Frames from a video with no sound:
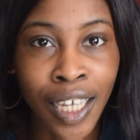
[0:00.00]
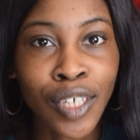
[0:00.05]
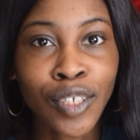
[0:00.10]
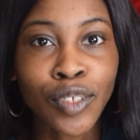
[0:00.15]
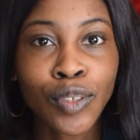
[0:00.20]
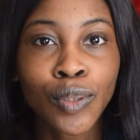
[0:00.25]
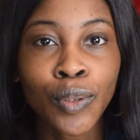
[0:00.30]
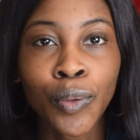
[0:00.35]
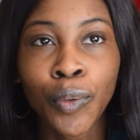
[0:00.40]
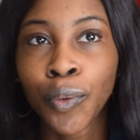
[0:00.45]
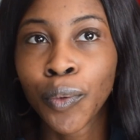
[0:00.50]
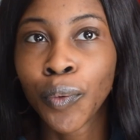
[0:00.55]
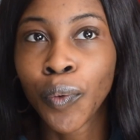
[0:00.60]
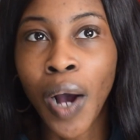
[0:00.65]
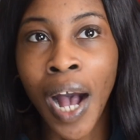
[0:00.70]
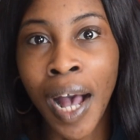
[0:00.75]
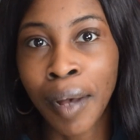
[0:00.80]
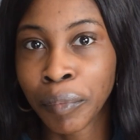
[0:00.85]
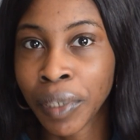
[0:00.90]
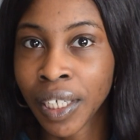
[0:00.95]
So
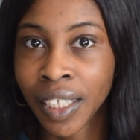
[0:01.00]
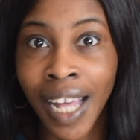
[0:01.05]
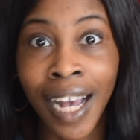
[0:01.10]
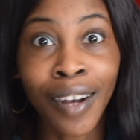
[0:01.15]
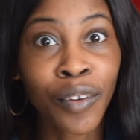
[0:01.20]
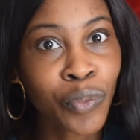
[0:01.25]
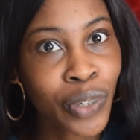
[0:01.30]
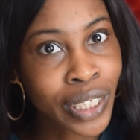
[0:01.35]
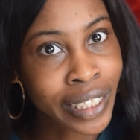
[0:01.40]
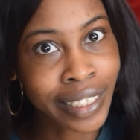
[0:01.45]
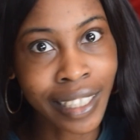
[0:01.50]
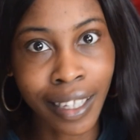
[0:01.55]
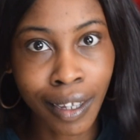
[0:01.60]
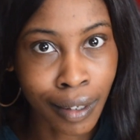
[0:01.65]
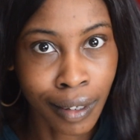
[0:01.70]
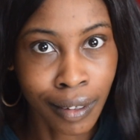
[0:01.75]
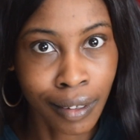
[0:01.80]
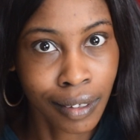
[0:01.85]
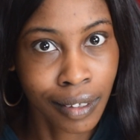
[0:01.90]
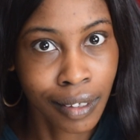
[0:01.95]
I mean, and
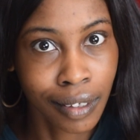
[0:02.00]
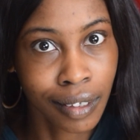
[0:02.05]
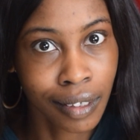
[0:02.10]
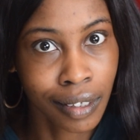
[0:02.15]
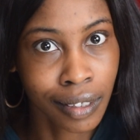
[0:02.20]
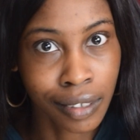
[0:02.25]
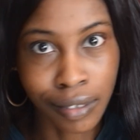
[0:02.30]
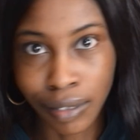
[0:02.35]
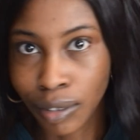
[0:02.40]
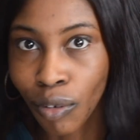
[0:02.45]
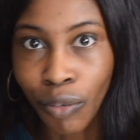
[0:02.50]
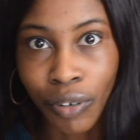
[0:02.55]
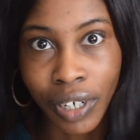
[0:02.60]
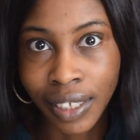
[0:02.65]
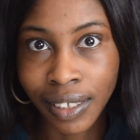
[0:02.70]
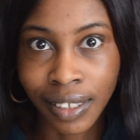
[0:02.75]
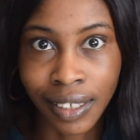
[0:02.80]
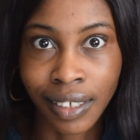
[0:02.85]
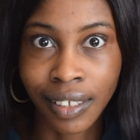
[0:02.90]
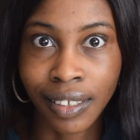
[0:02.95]
winter is
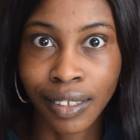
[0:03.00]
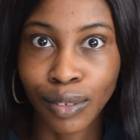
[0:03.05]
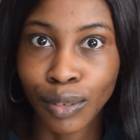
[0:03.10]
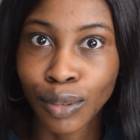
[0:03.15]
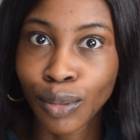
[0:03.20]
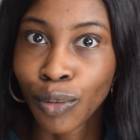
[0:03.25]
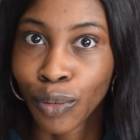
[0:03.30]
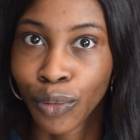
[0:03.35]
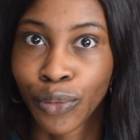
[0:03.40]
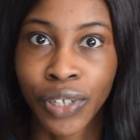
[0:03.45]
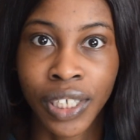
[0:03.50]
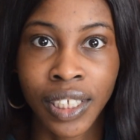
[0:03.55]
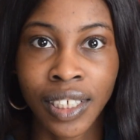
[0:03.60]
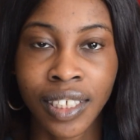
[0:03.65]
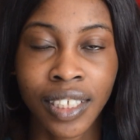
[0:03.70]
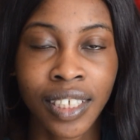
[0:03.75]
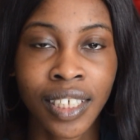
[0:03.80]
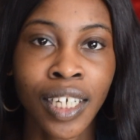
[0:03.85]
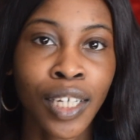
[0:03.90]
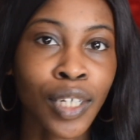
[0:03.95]
crazy, too
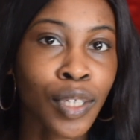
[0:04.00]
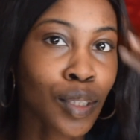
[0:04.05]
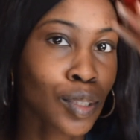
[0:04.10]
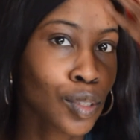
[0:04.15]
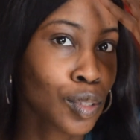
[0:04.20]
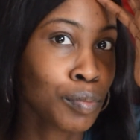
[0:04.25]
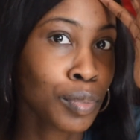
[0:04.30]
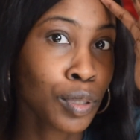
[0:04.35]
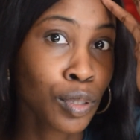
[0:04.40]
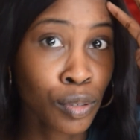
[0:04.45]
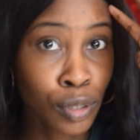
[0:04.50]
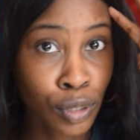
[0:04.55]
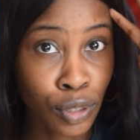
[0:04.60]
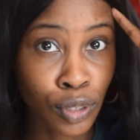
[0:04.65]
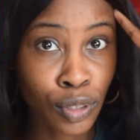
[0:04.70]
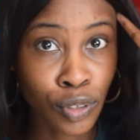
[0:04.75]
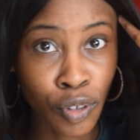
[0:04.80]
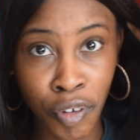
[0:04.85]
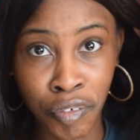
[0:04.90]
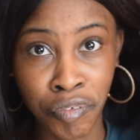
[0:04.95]
crazy to be doing
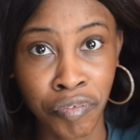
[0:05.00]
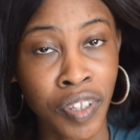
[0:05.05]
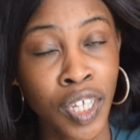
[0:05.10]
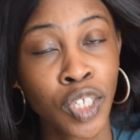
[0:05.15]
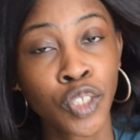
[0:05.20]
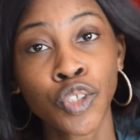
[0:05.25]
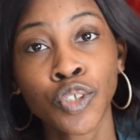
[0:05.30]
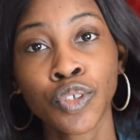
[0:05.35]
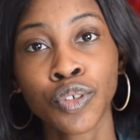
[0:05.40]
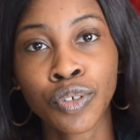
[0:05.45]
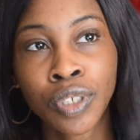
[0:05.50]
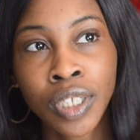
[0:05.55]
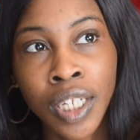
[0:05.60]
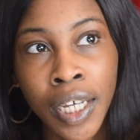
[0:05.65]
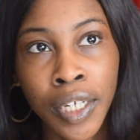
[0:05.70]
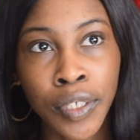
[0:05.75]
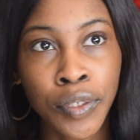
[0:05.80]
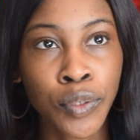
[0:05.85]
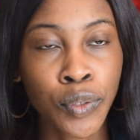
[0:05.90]
stuff that you don't like.